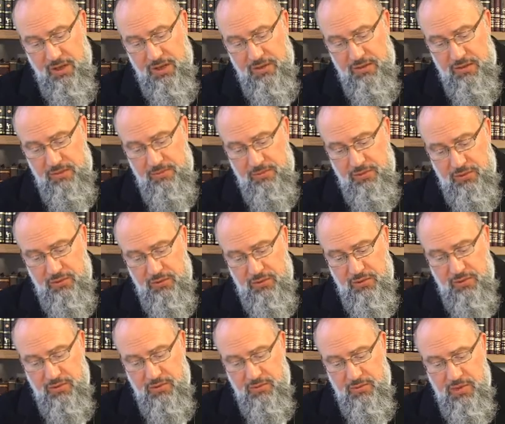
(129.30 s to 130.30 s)

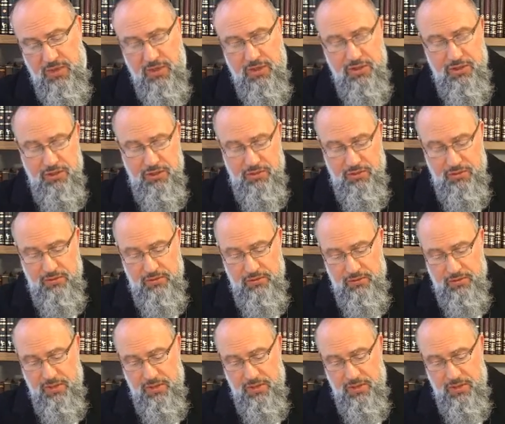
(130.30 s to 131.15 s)
Hadibur wahalashon,